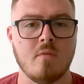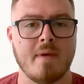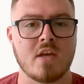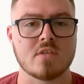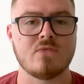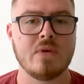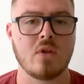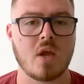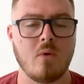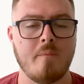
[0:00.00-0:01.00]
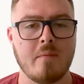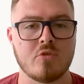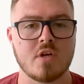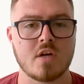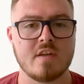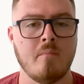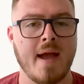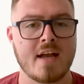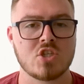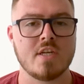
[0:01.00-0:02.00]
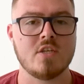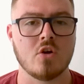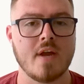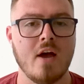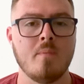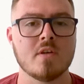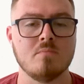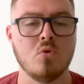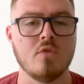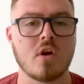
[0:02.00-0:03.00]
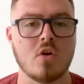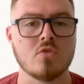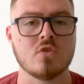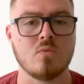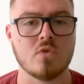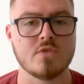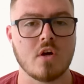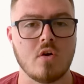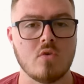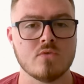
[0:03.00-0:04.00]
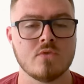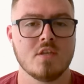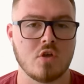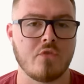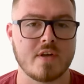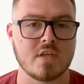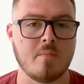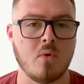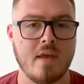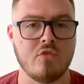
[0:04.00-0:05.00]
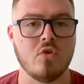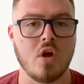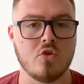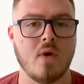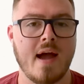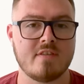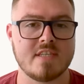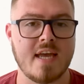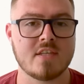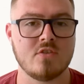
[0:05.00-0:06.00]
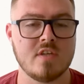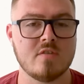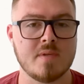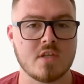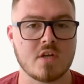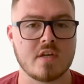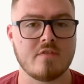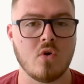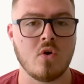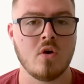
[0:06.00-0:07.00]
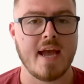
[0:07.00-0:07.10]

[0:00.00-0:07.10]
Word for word: that make us feel like we're being productive, but actually don't help us move closer towards our goals. So, for example, if you know you have a test you need to be studying for,